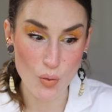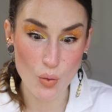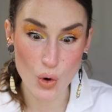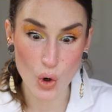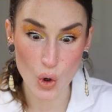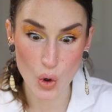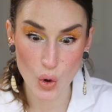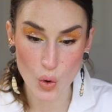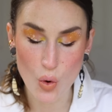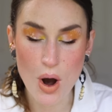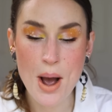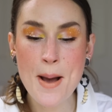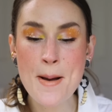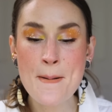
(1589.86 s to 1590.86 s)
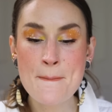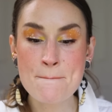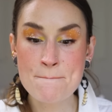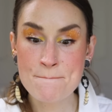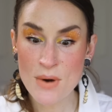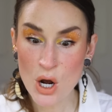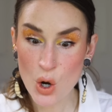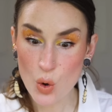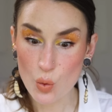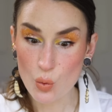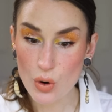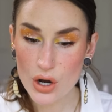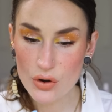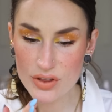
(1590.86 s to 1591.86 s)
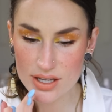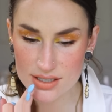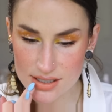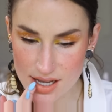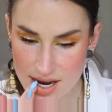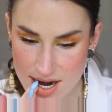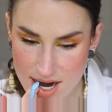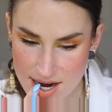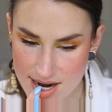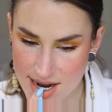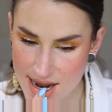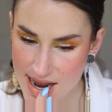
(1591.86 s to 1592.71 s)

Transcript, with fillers: Whoa. Whoa, that's light.